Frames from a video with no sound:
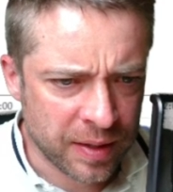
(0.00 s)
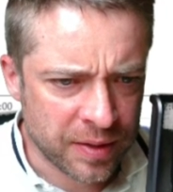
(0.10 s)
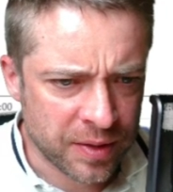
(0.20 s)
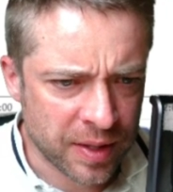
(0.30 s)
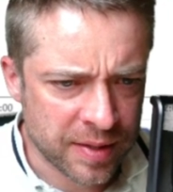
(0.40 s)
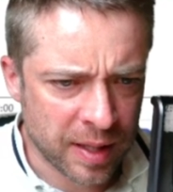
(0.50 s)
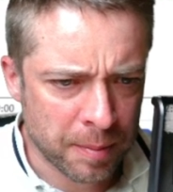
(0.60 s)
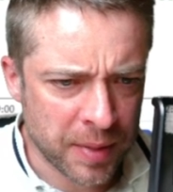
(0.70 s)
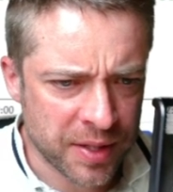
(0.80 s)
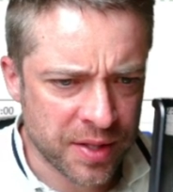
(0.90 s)
So there's our
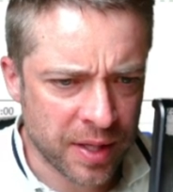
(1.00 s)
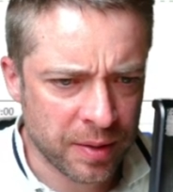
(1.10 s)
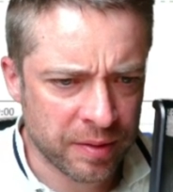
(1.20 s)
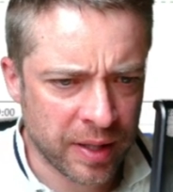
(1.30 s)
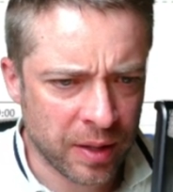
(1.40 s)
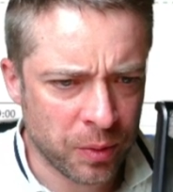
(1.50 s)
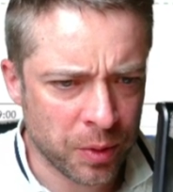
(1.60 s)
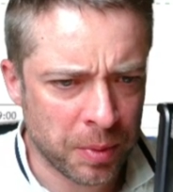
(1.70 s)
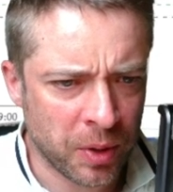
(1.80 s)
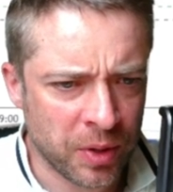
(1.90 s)
mid zone of our order
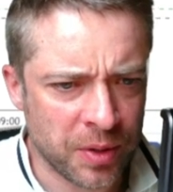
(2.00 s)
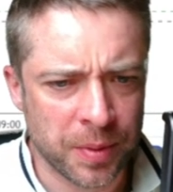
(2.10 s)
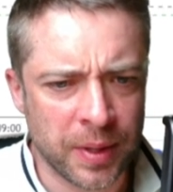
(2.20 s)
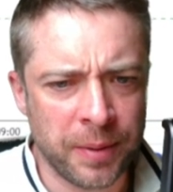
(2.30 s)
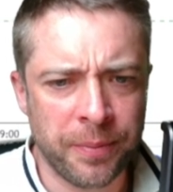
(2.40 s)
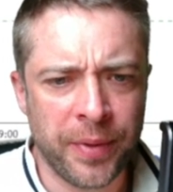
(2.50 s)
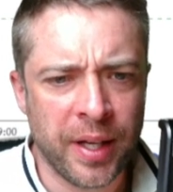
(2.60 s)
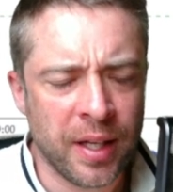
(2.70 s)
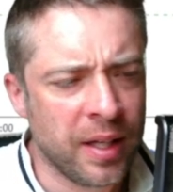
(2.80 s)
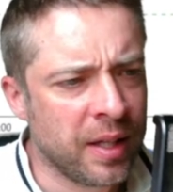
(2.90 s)
block as well.
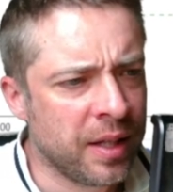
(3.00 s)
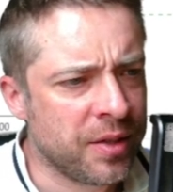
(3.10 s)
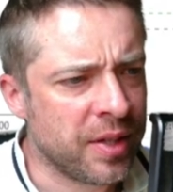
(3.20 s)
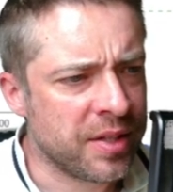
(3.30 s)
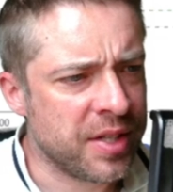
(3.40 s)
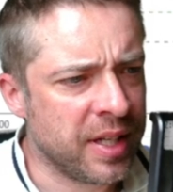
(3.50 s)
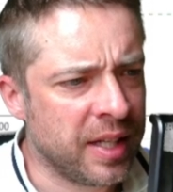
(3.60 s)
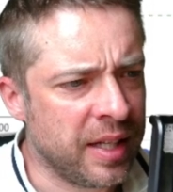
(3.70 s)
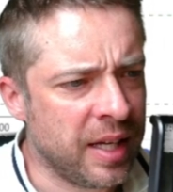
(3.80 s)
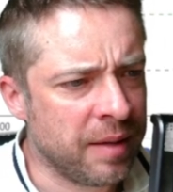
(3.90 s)
So that's
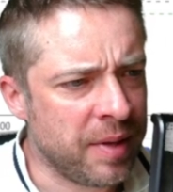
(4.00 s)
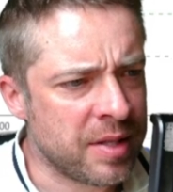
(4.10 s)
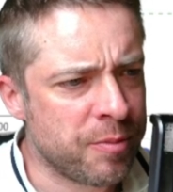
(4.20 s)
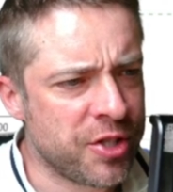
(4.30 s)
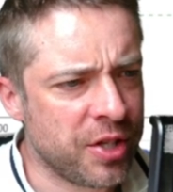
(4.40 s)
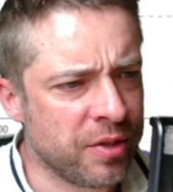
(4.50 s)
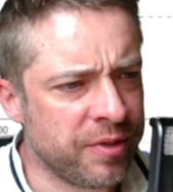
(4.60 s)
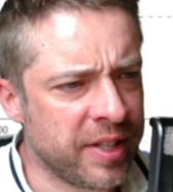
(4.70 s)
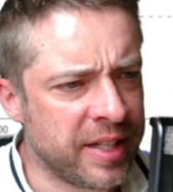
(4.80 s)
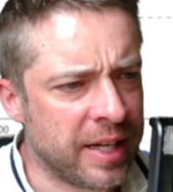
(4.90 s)
that's pretty good for
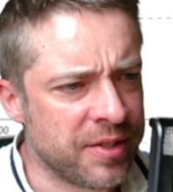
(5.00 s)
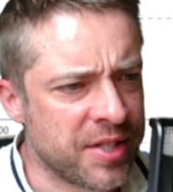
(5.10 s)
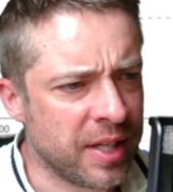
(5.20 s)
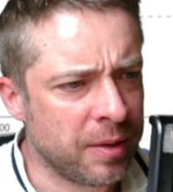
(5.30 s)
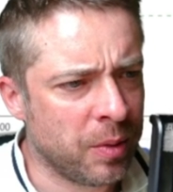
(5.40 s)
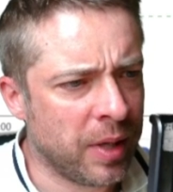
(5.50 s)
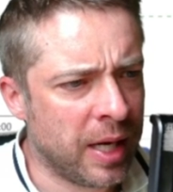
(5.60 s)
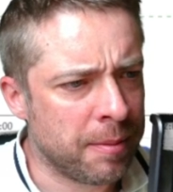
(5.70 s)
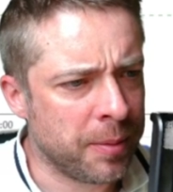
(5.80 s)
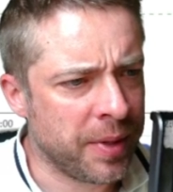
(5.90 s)
the downside. Quite
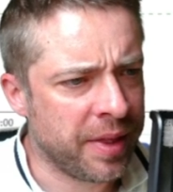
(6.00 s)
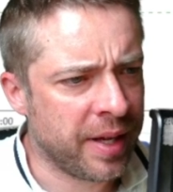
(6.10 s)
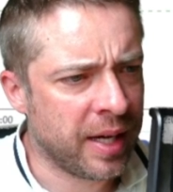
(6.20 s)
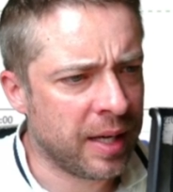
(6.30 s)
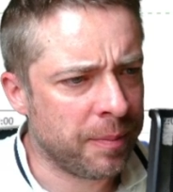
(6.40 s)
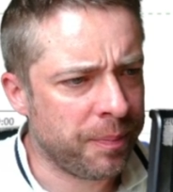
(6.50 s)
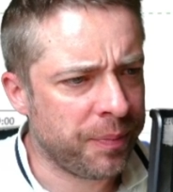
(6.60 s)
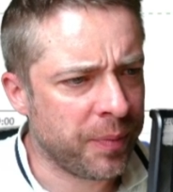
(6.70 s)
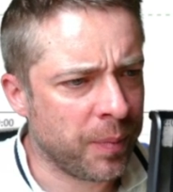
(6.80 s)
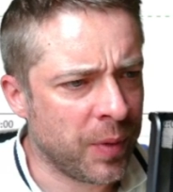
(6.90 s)
happy with that.
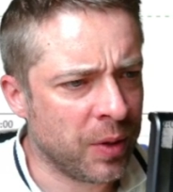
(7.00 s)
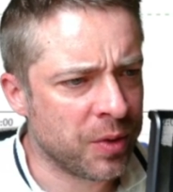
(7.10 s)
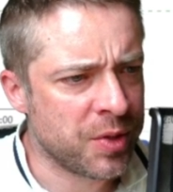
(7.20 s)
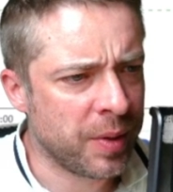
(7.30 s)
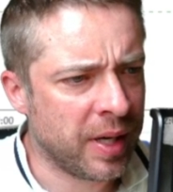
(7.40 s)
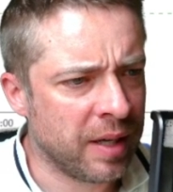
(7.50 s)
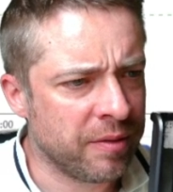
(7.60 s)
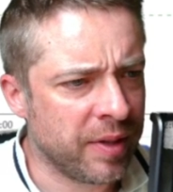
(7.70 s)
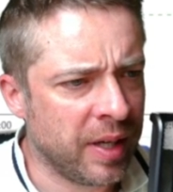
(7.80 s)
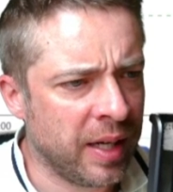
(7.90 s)
We also
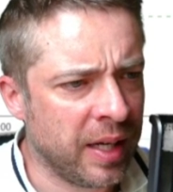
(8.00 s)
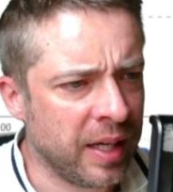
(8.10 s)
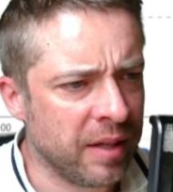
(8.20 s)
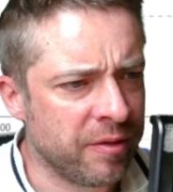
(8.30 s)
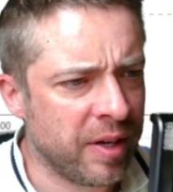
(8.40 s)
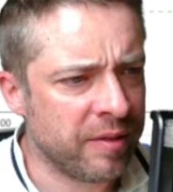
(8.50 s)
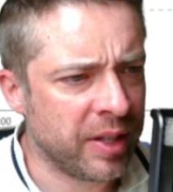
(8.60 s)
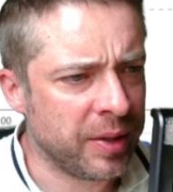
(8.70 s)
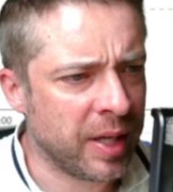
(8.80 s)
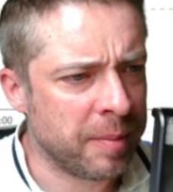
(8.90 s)
have a fair
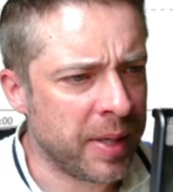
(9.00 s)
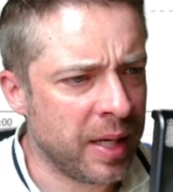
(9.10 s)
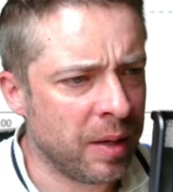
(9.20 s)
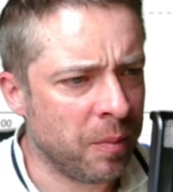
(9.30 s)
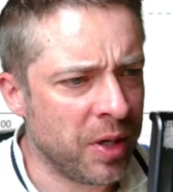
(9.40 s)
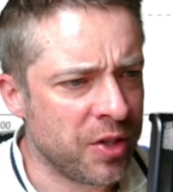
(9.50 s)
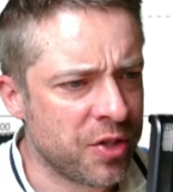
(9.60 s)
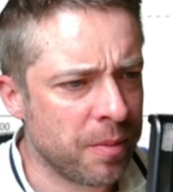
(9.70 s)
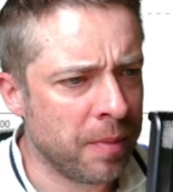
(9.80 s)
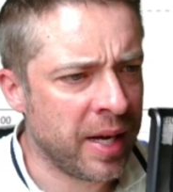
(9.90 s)
value gap here,
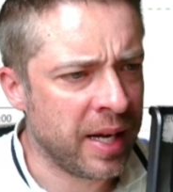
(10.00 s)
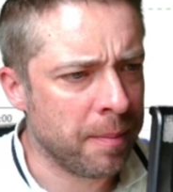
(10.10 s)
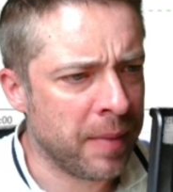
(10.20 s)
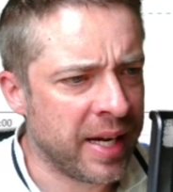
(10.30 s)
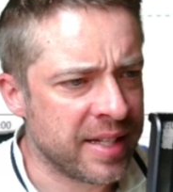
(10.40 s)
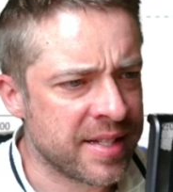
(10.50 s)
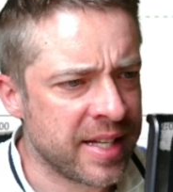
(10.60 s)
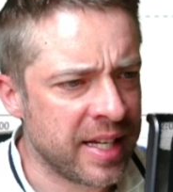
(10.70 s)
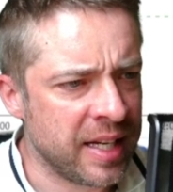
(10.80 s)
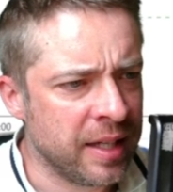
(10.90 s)
which makes
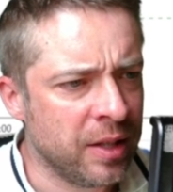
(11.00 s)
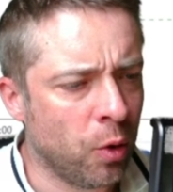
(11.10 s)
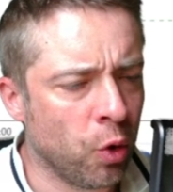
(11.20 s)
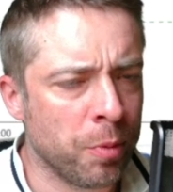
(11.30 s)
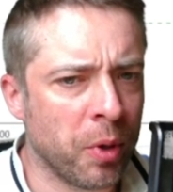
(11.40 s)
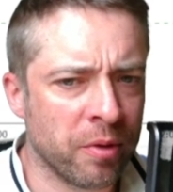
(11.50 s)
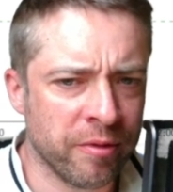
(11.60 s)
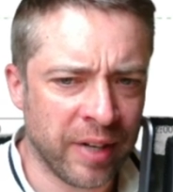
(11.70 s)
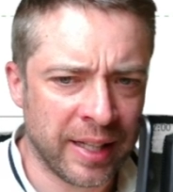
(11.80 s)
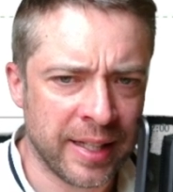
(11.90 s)
the order block
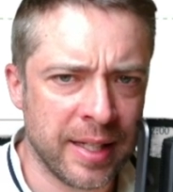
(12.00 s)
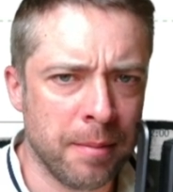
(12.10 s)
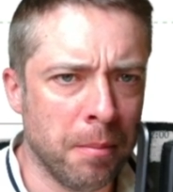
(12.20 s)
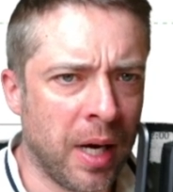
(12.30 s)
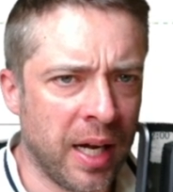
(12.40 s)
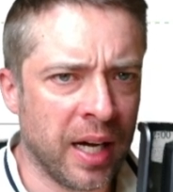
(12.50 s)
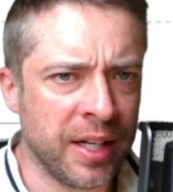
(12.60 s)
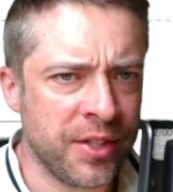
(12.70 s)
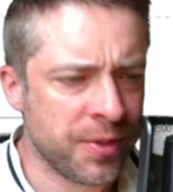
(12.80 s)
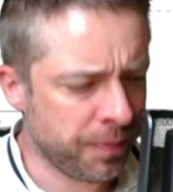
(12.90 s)
valid in my eyes.